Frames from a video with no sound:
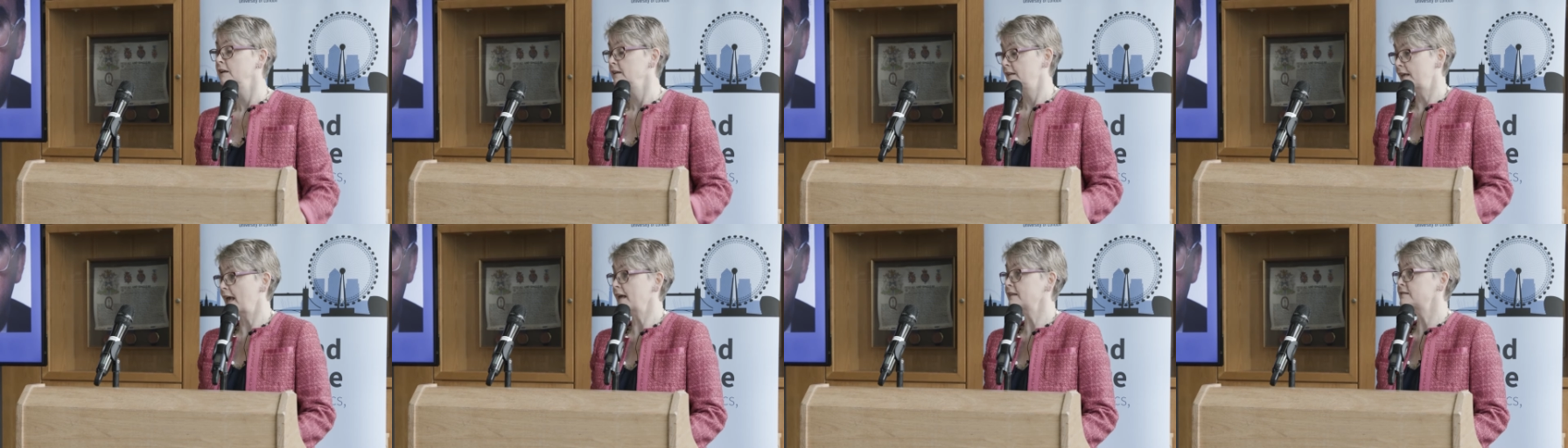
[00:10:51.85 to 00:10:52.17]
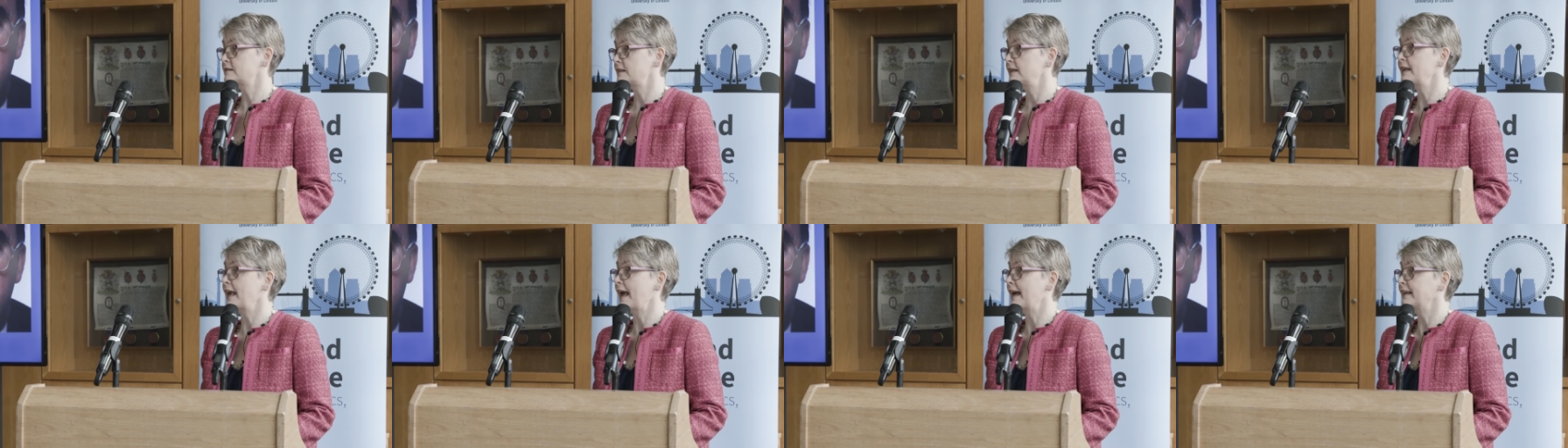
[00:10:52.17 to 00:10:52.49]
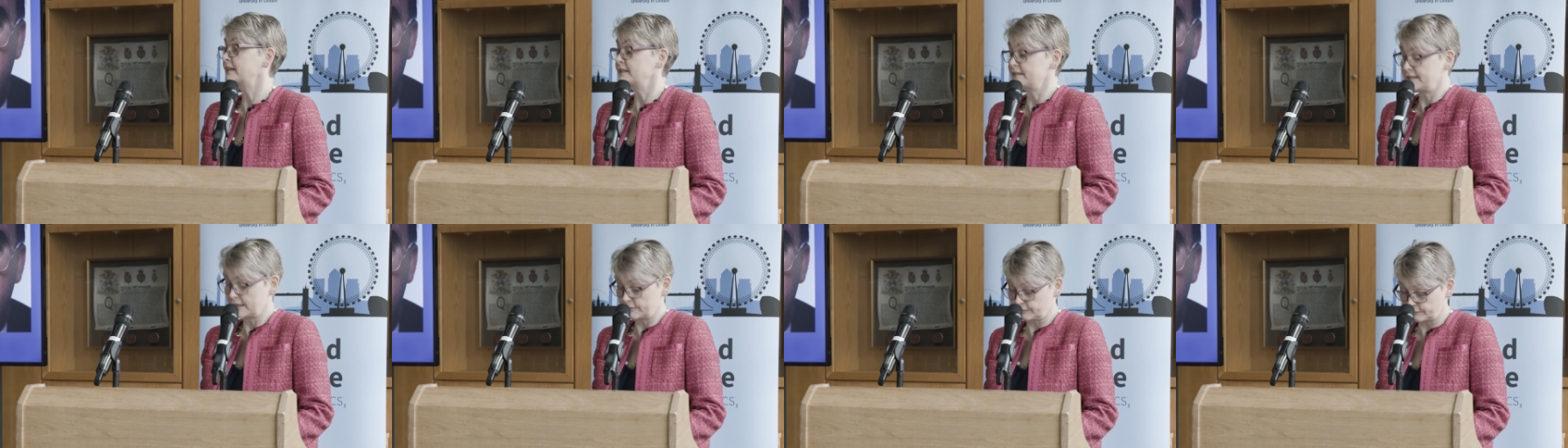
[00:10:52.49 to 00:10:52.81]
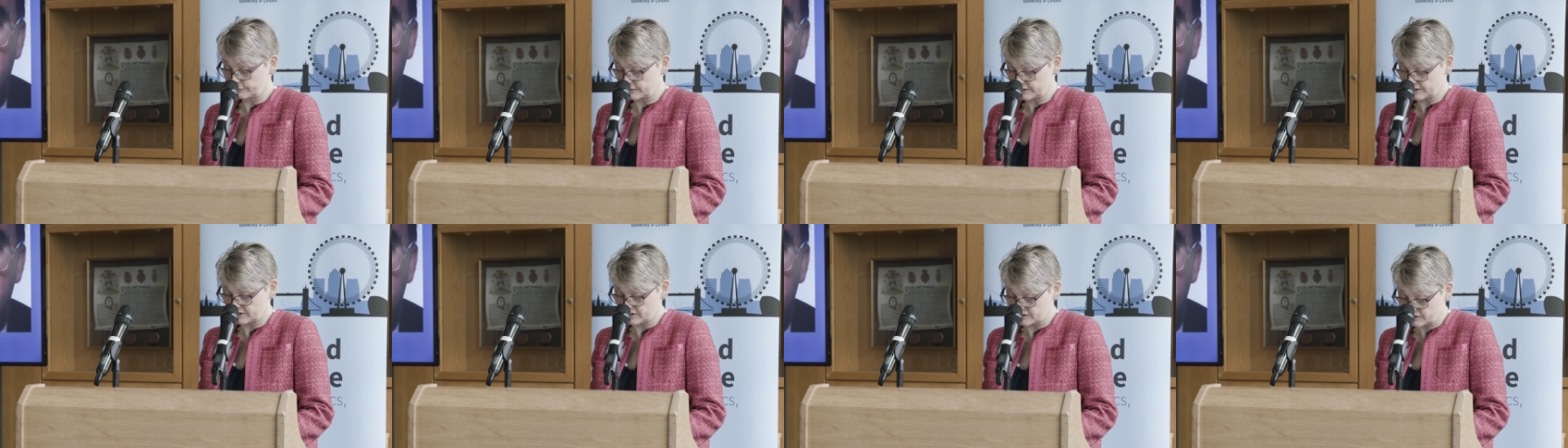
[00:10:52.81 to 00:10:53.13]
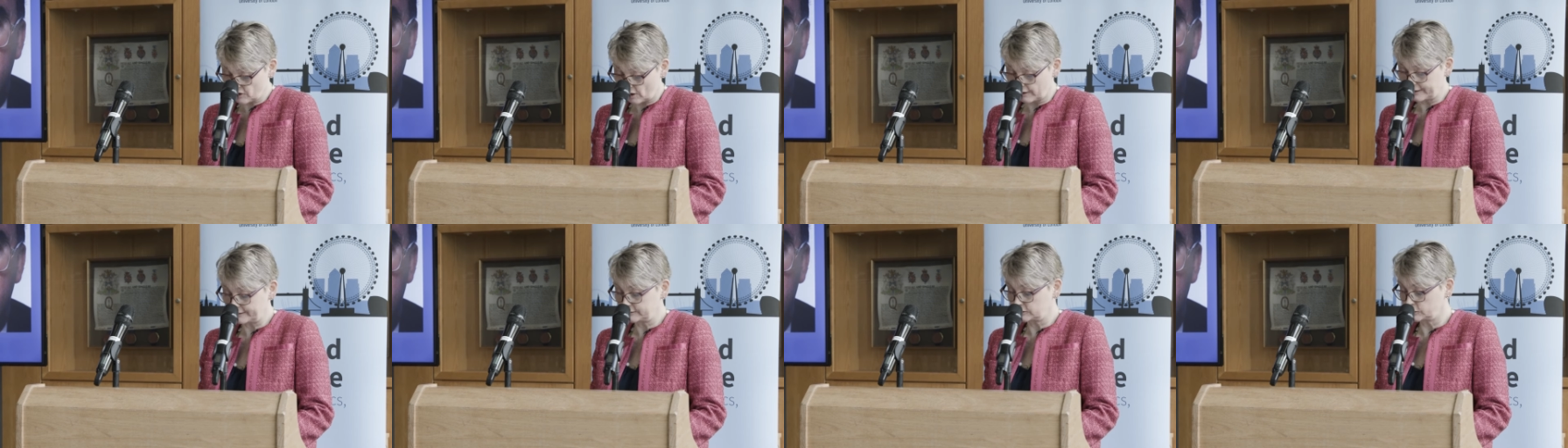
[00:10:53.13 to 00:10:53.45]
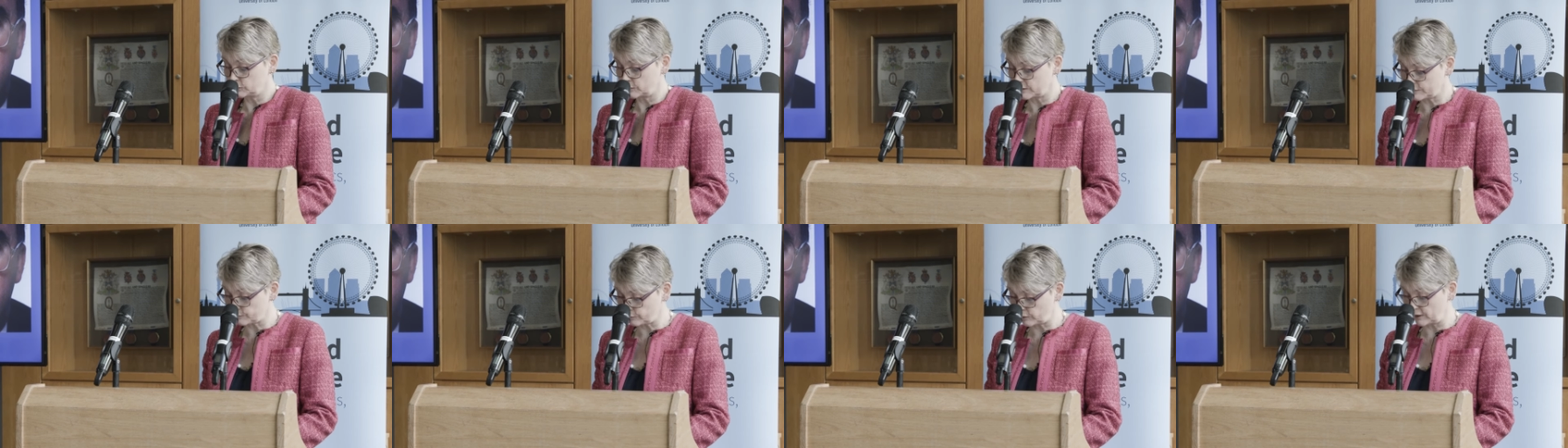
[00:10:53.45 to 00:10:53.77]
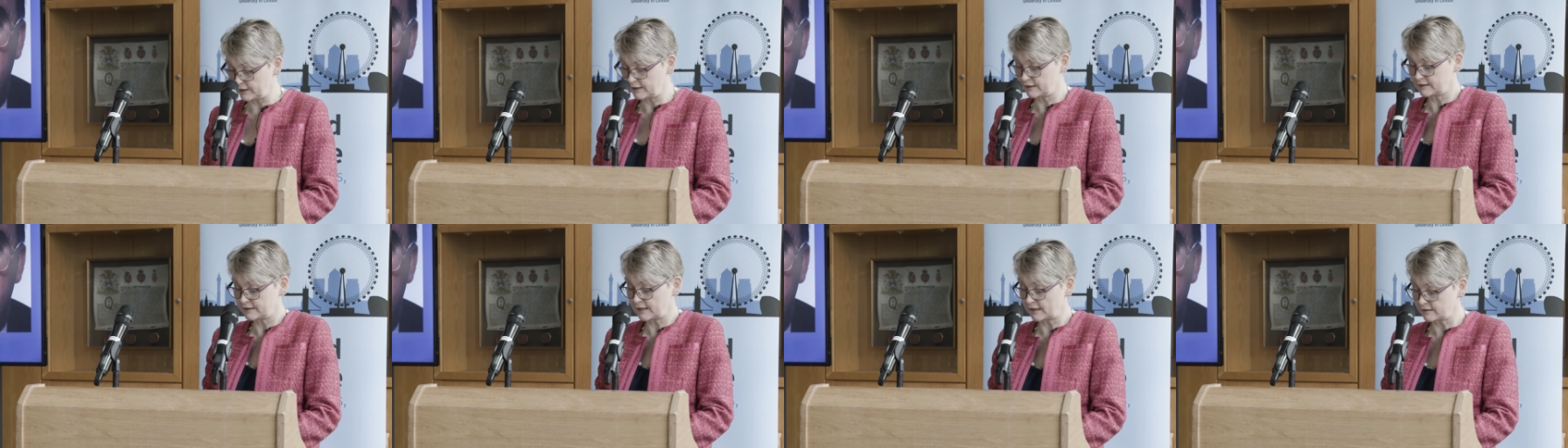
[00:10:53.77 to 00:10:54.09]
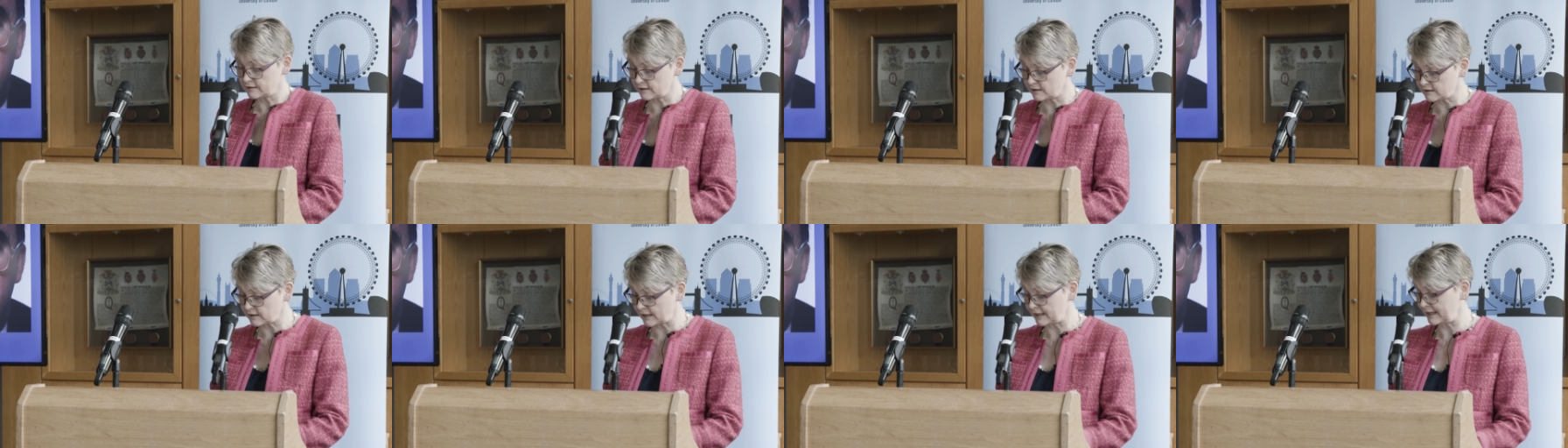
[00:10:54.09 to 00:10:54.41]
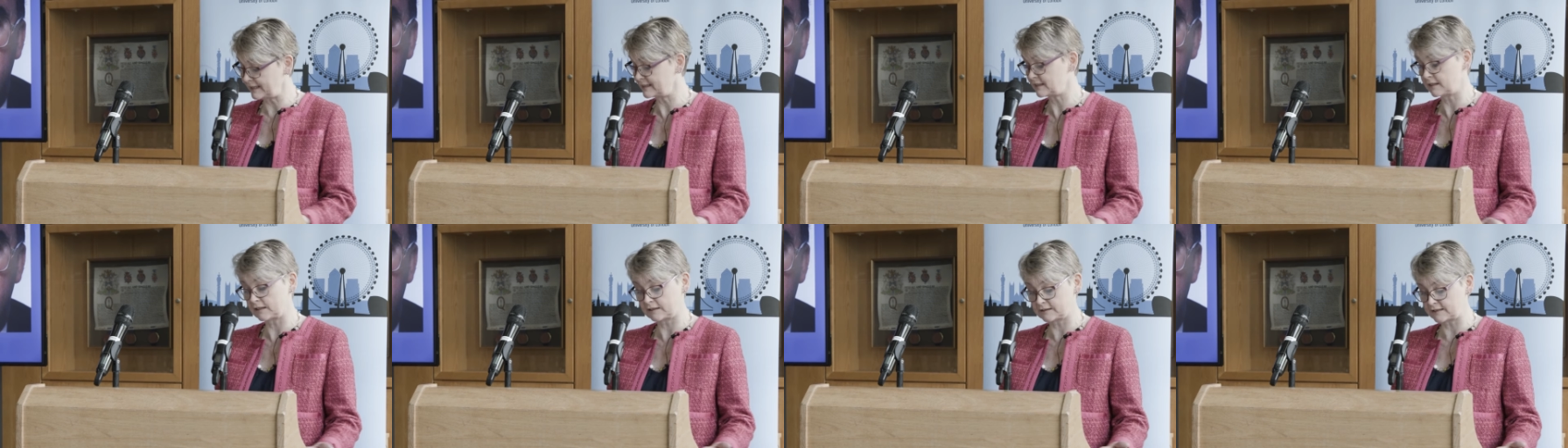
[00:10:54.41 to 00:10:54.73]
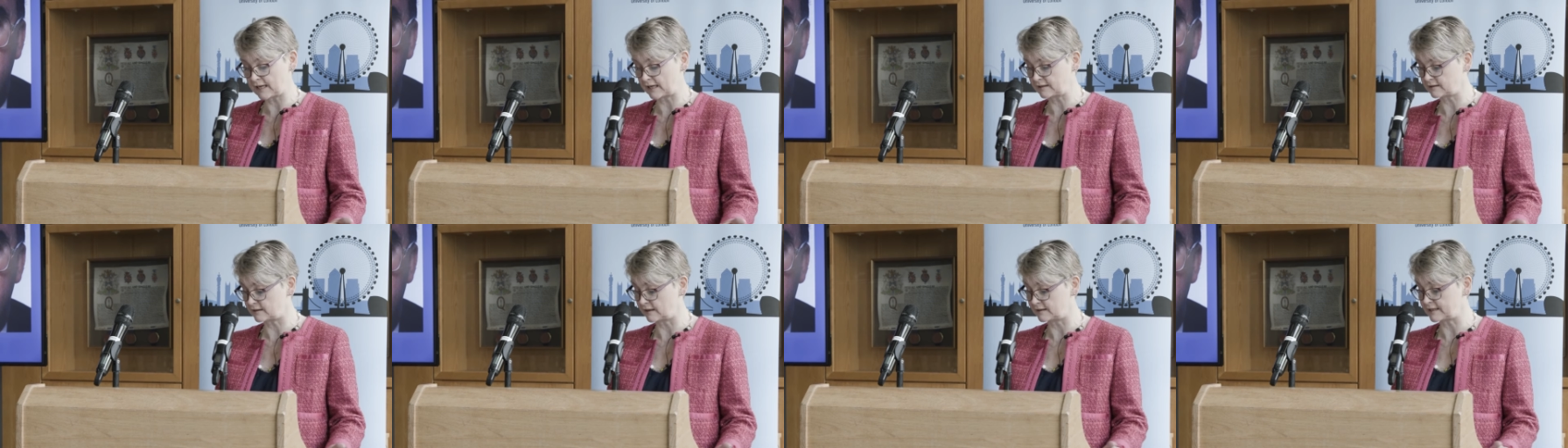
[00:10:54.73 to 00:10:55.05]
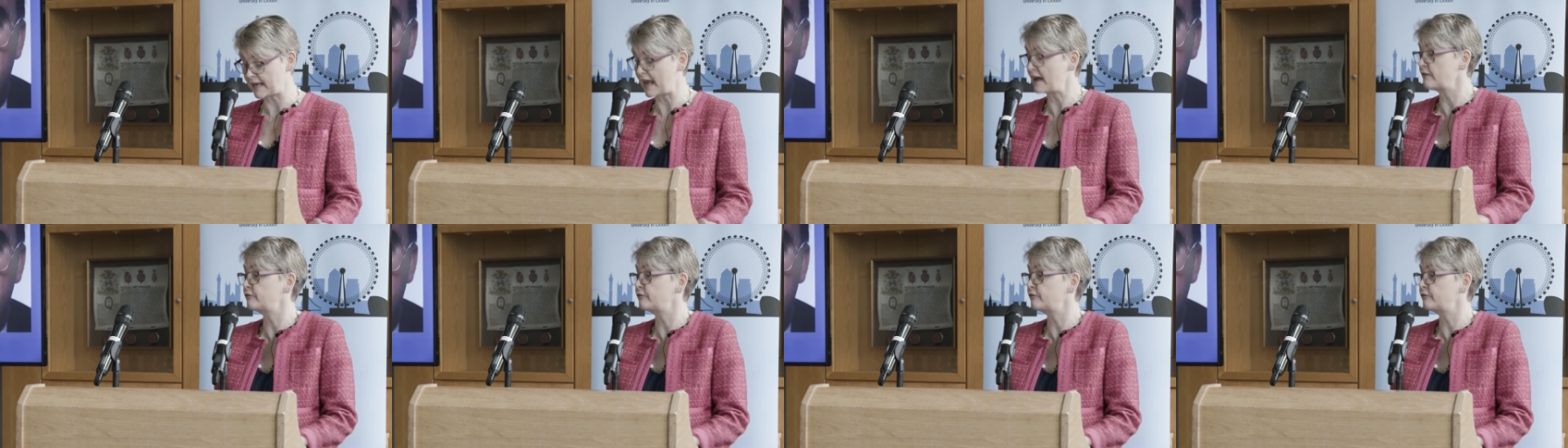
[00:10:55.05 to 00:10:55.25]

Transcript: Yes, he had a different style to his predecessors and his successors.